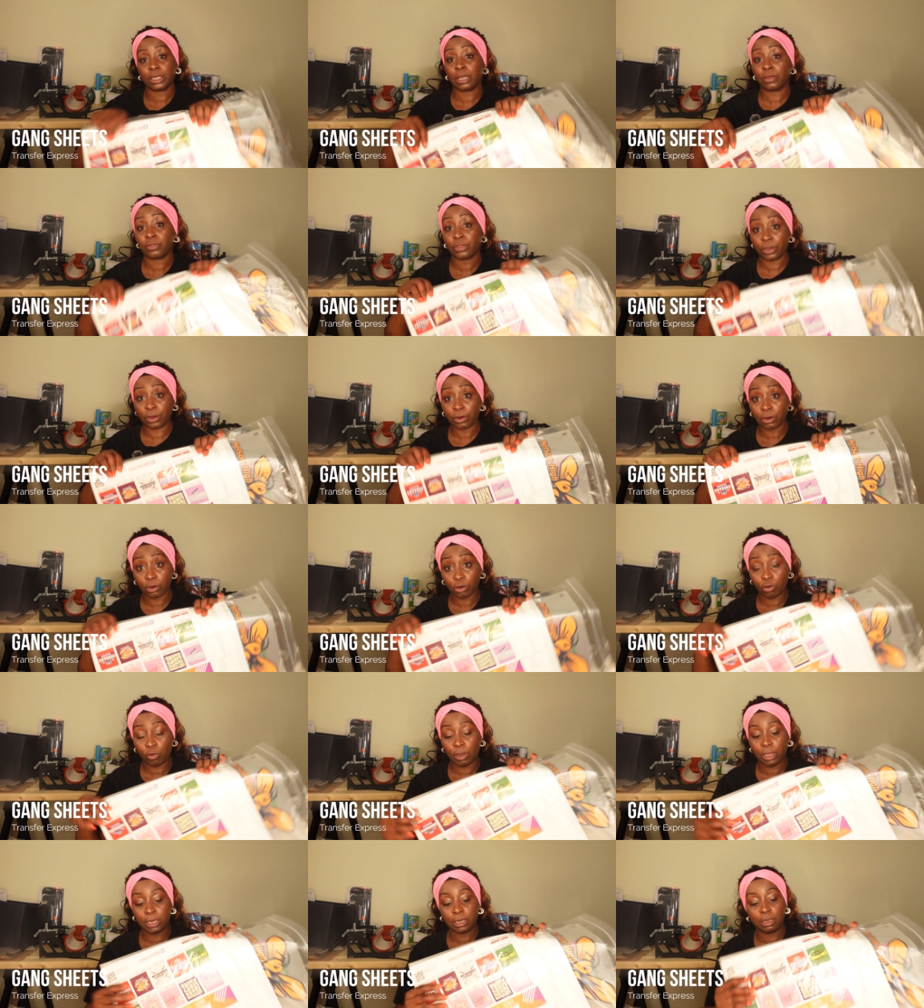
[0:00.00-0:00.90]
Now there are
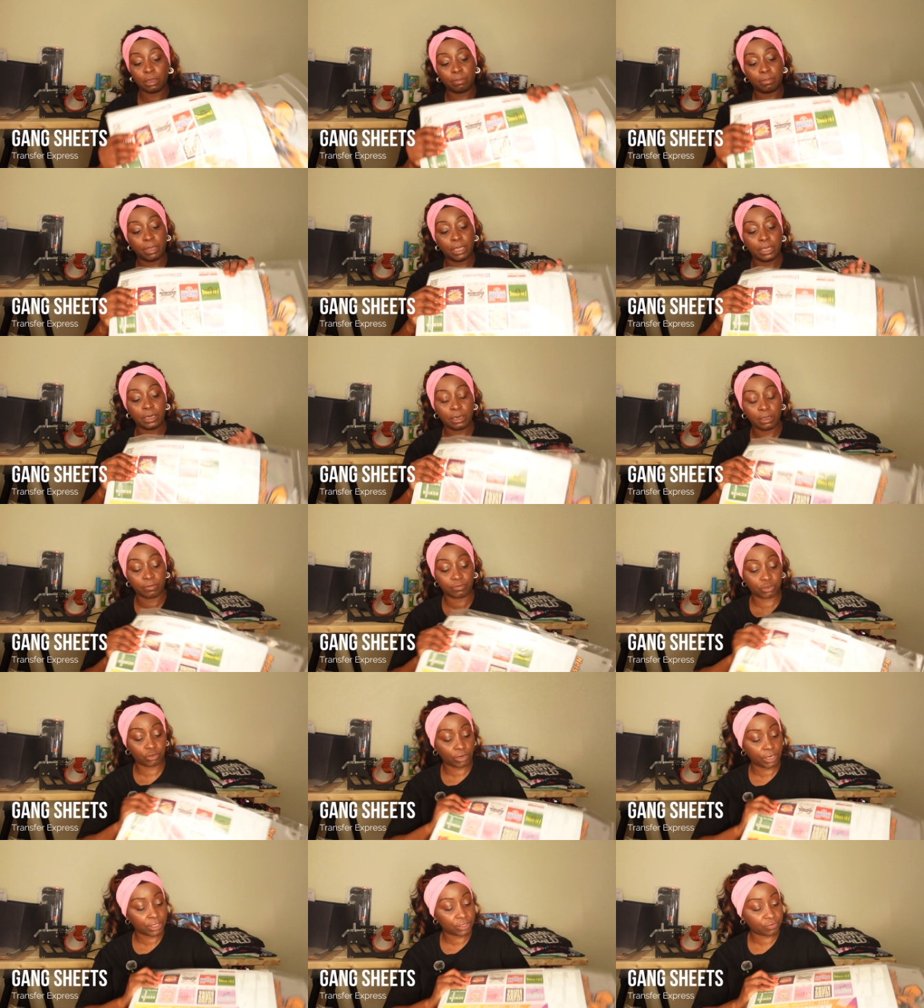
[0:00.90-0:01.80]
quite a bit of
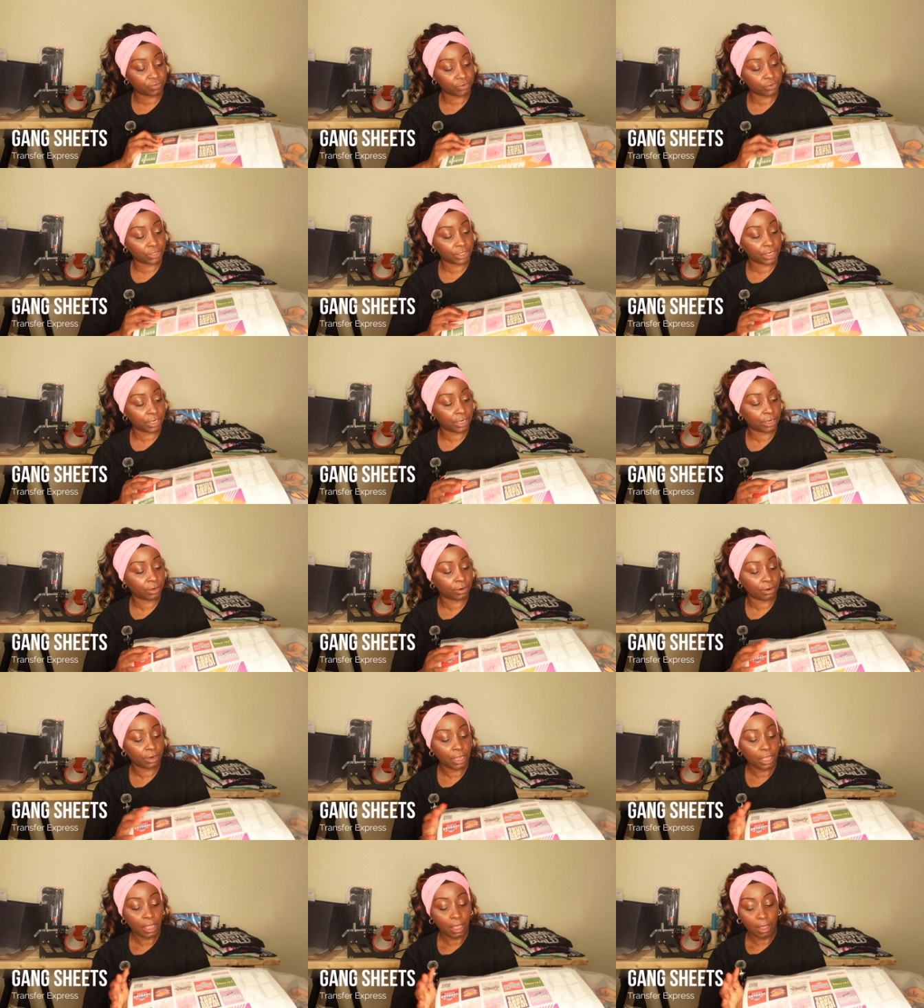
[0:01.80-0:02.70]
transfers in
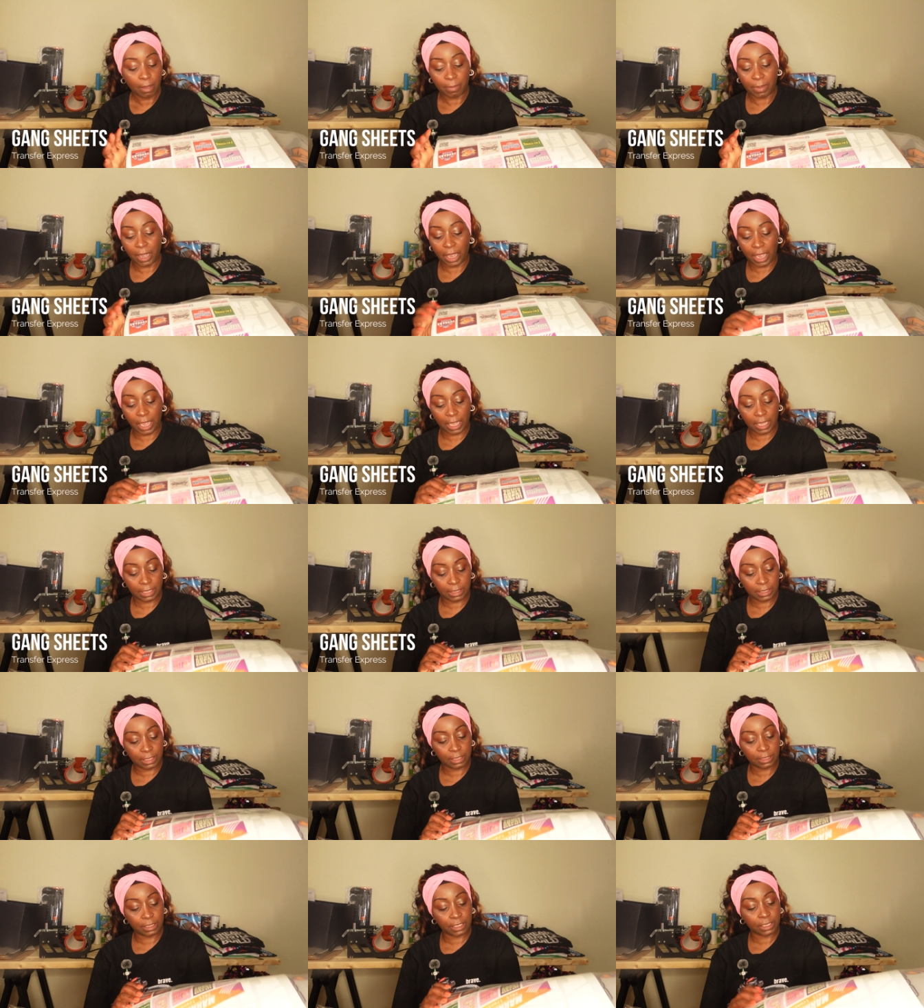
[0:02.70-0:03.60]
here, but
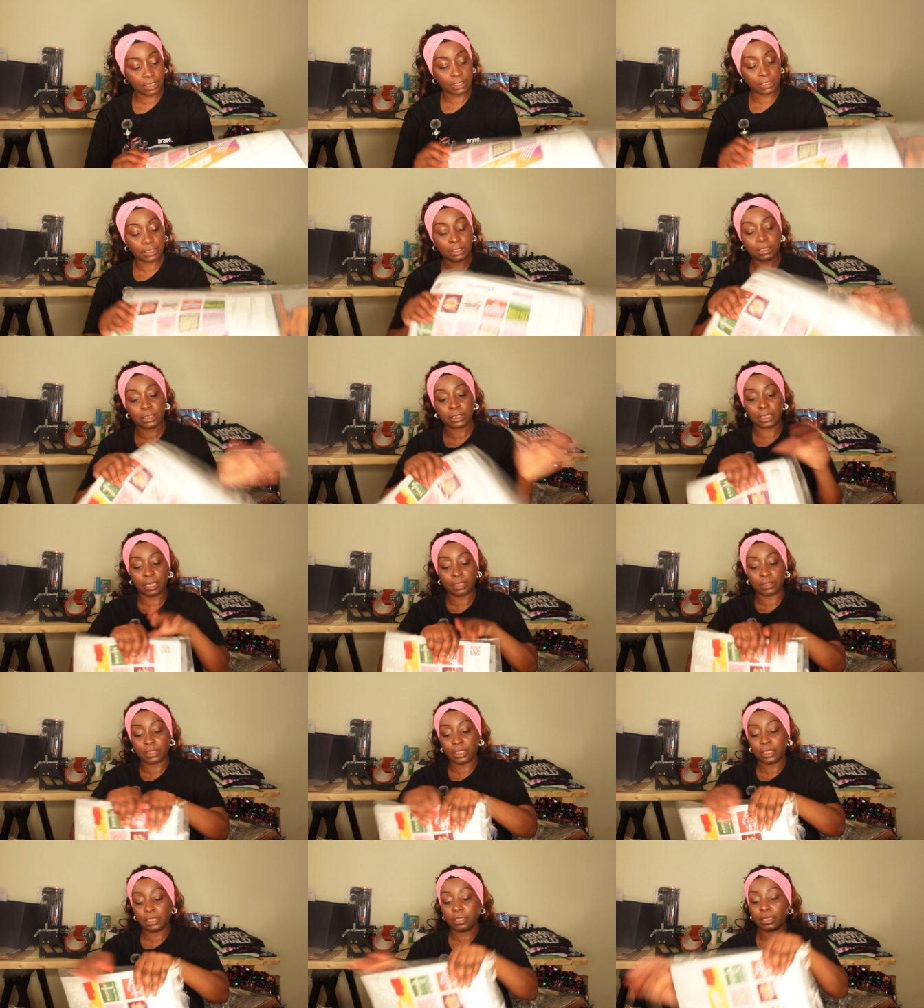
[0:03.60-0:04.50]
on this, I
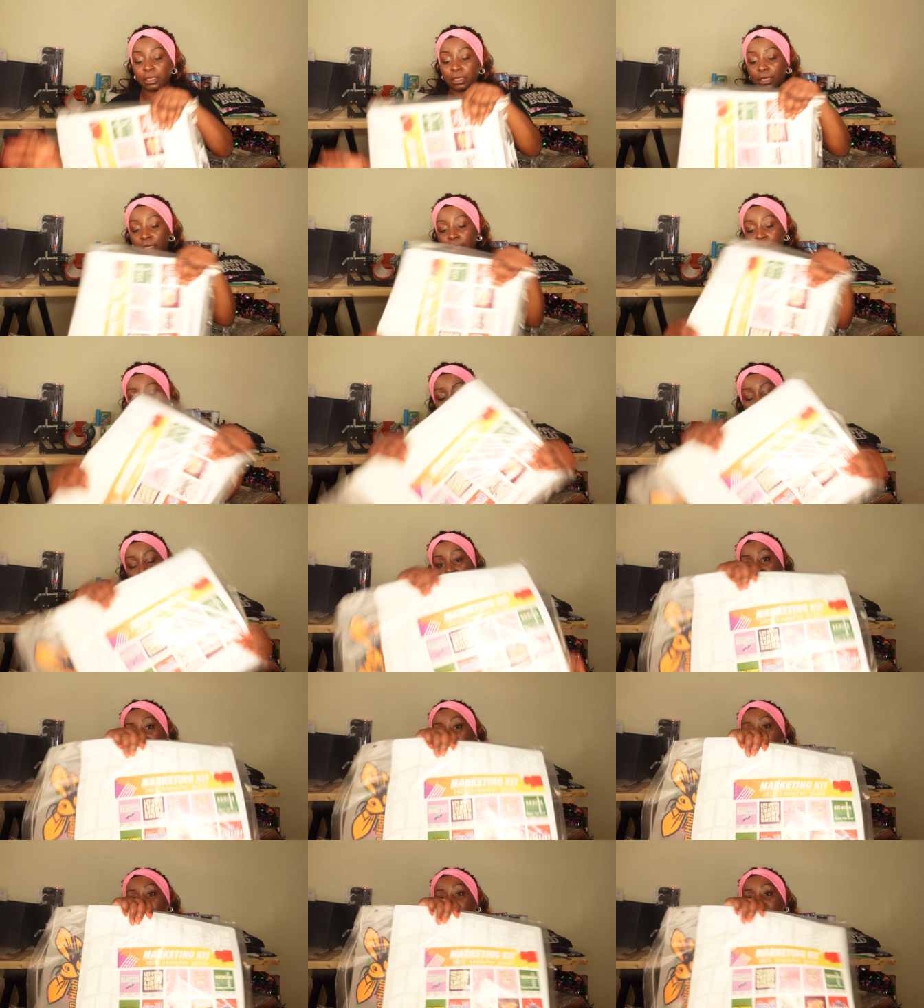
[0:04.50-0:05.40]
think I can turn
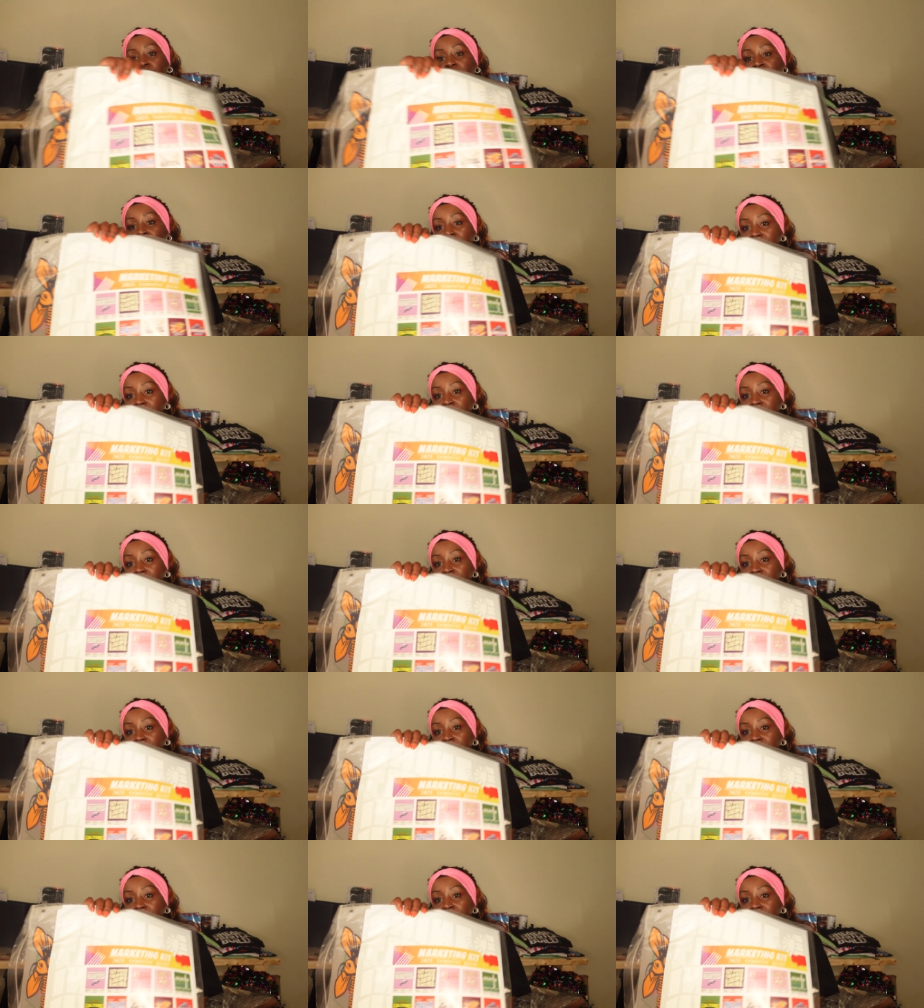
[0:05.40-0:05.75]
around, maybe you can